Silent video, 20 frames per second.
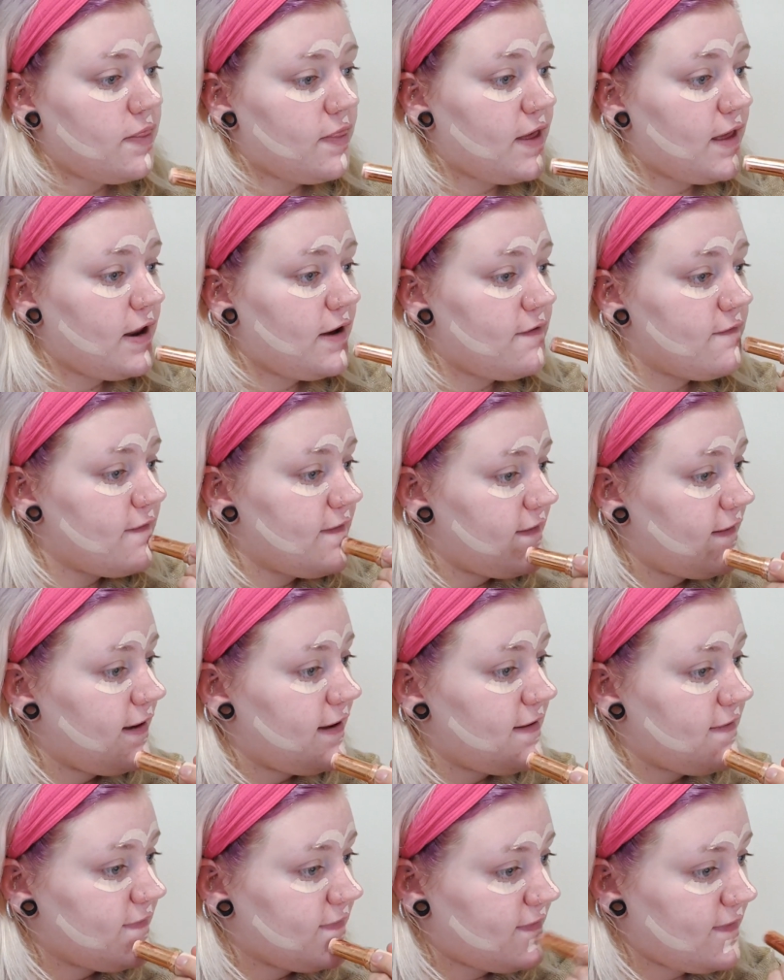then I
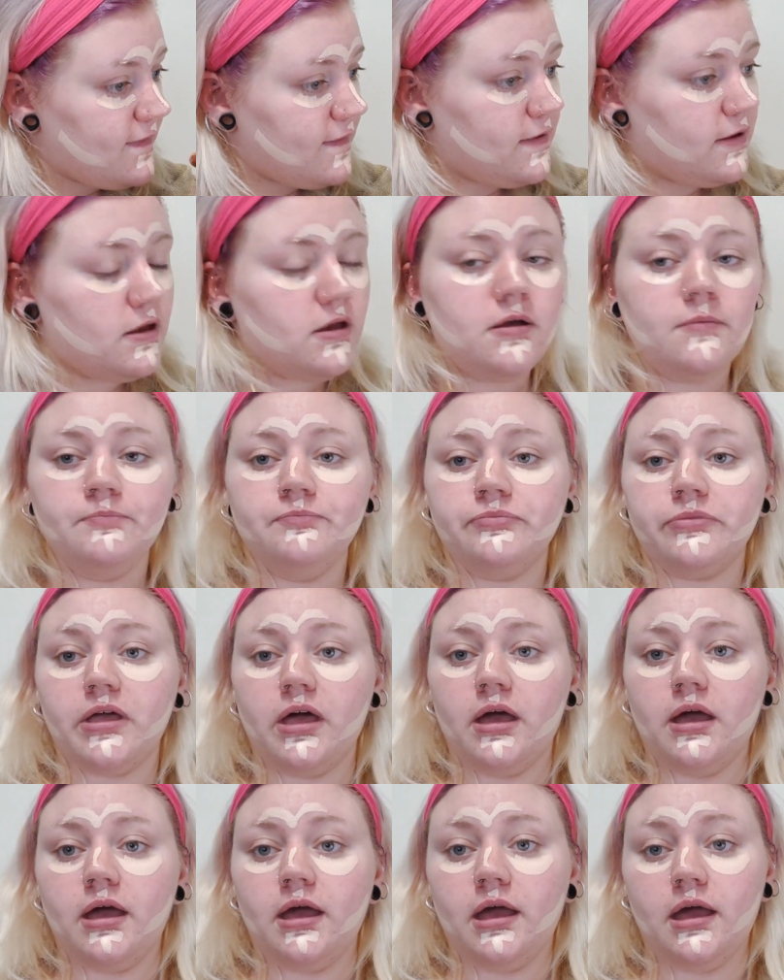realised
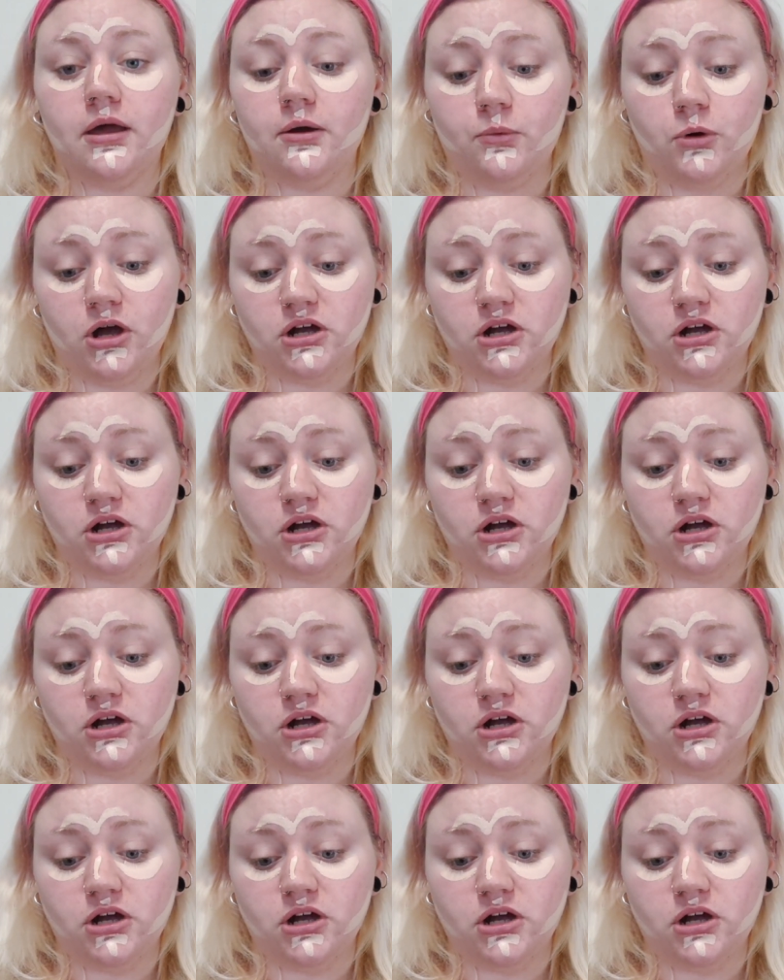it